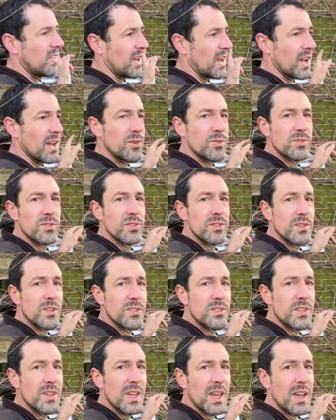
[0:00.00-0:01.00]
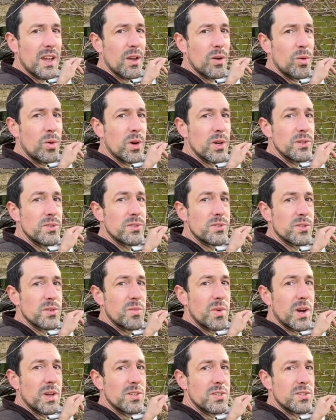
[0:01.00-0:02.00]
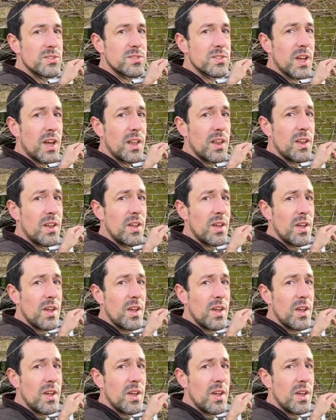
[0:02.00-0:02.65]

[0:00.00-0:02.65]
house that doesn't get quite so much sun.